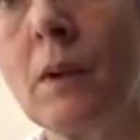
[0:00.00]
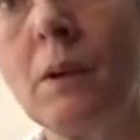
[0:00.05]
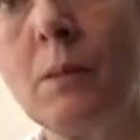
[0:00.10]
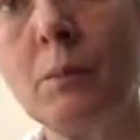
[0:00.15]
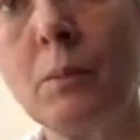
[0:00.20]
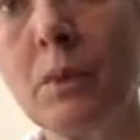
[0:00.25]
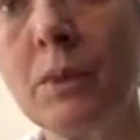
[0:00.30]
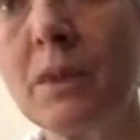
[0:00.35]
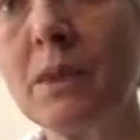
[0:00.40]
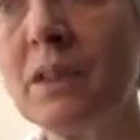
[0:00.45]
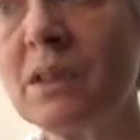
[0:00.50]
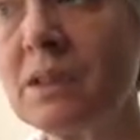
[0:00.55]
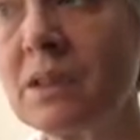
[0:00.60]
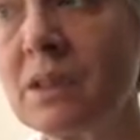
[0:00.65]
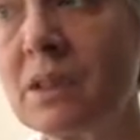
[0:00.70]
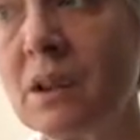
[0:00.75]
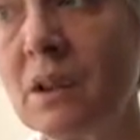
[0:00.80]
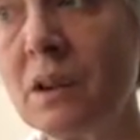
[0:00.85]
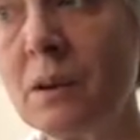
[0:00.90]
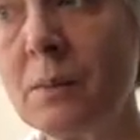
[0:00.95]
But this
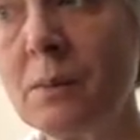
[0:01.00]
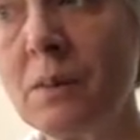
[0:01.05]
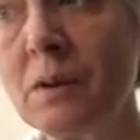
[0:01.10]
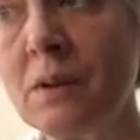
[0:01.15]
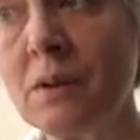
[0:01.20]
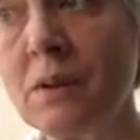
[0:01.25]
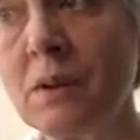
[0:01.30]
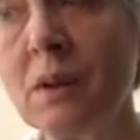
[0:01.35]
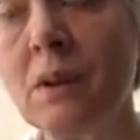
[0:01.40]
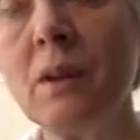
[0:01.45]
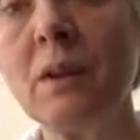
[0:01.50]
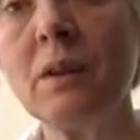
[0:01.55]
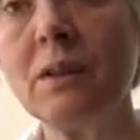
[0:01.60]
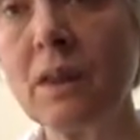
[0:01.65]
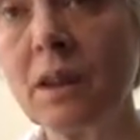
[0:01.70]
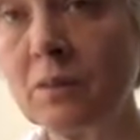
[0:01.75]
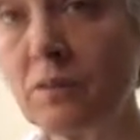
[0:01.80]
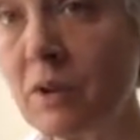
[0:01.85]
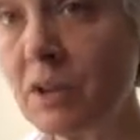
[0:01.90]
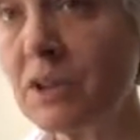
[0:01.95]
time they're
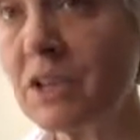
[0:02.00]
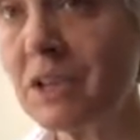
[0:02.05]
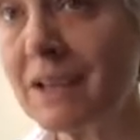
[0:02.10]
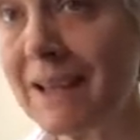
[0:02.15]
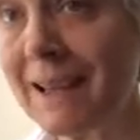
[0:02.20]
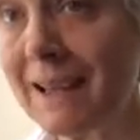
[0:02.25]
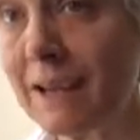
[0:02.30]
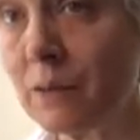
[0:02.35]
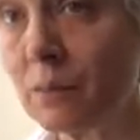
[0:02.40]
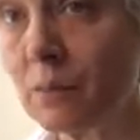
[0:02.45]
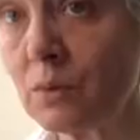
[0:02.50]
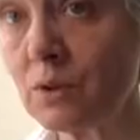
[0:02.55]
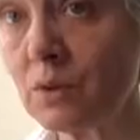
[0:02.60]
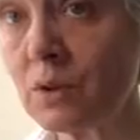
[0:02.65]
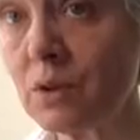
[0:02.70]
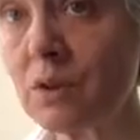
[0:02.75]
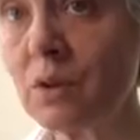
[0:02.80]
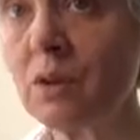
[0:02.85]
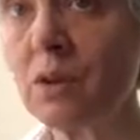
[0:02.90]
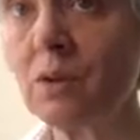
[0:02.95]
written out
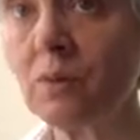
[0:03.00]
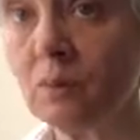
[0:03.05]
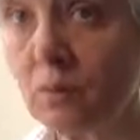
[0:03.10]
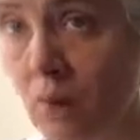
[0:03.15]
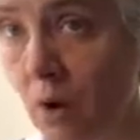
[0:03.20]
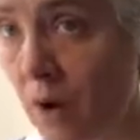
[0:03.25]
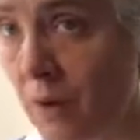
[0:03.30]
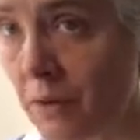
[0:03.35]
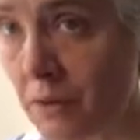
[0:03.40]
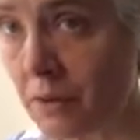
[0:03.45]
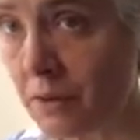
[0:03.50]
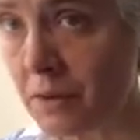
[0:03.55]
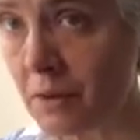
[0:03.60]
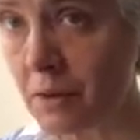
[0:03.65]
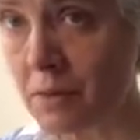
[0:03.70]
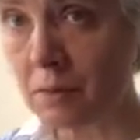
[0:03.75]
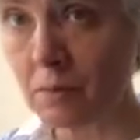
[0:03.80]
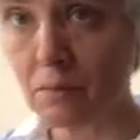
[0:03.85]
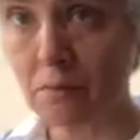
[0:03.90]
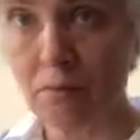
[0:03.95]
rather
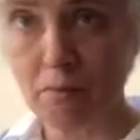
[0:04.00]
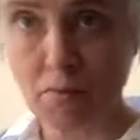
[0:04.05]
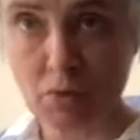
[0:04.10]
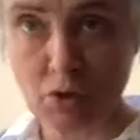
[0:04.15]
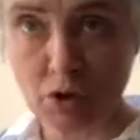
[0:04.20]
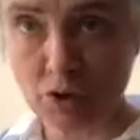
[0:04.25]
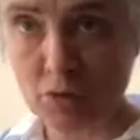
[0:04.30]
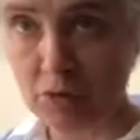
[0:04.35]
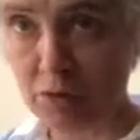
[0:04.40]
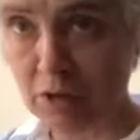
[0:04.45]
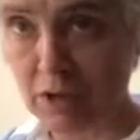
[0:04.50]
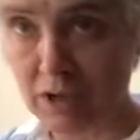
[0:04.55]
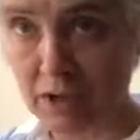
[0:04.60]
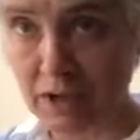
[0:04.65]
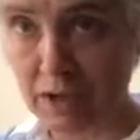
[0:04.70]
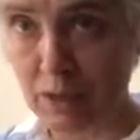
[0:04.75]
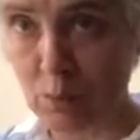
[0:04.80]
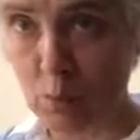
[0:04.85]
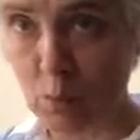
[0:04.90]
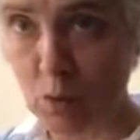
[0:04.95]
than just written
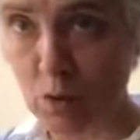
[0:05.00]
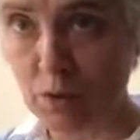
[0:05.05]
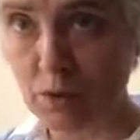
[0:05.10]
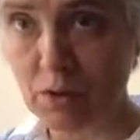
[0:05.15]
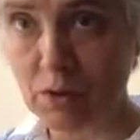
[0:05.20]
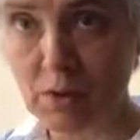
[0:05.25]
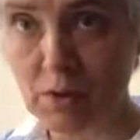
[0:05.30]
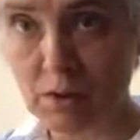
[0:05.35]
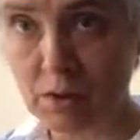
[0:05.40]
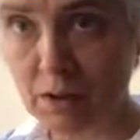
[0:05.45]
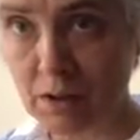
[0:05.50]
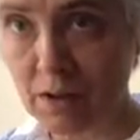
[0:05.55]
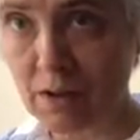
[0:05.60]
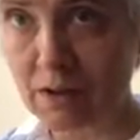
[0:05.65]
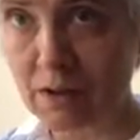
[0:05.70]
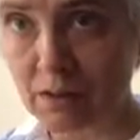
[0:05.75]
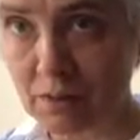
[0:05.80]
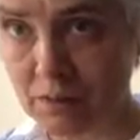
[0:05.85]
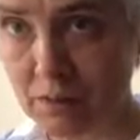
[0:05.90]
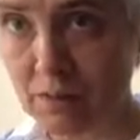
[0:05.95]
out once
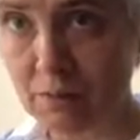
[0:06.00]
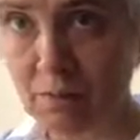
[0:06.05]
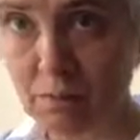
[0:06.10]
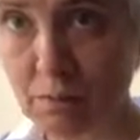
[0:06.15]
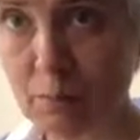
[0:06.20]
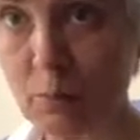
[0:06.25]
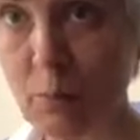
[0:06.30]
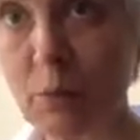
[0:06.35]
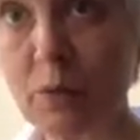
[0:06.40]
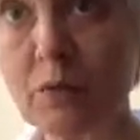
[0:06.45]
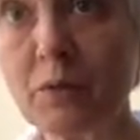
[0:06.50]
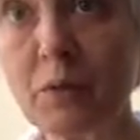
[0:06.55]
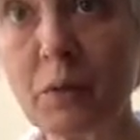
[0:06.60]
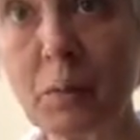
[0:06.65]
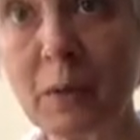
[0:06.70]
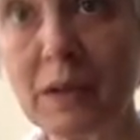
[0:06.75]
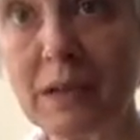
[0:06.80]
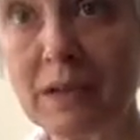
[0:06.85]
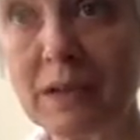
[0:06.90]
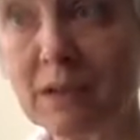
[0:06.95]
and with a
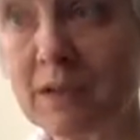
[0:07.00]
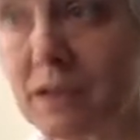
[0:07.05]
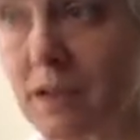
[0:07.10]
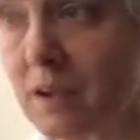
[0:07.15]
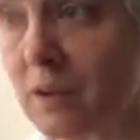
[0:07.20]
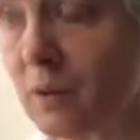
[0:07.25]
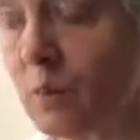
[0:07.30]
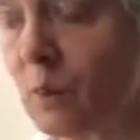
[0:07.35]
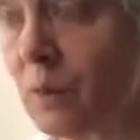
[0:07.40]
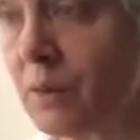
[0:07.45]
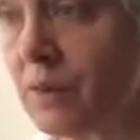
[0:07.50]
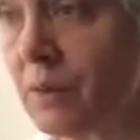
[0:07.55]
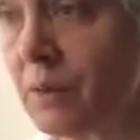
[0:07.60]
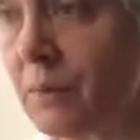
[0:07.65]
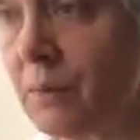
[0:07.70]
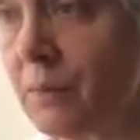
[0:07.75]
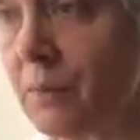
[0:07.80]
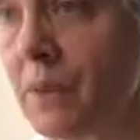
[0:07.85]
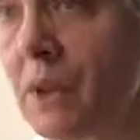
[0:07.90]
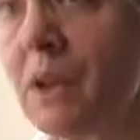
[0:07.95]
repeat sign with them.
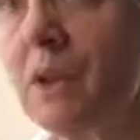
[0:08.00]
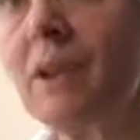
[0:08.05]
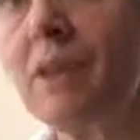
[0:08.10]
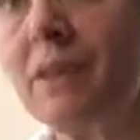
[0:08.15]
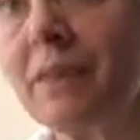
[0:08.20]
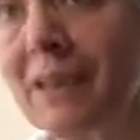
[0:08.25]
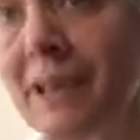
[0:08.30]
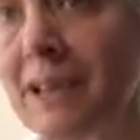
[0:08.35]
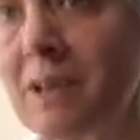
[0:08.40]
That's